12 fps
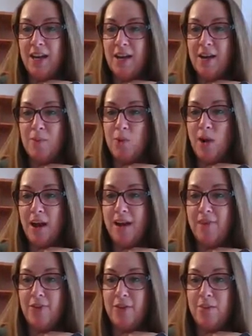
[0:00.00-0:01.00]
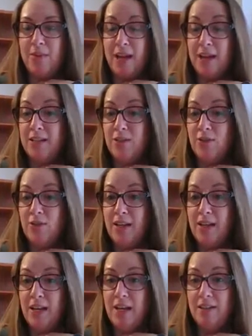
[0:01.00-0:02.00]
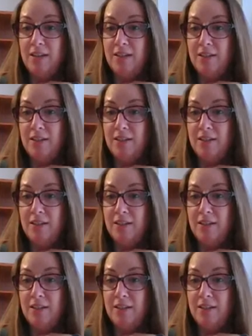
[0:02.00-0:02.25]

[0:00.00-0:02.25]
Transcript: Morag from, I guess, New Zealand.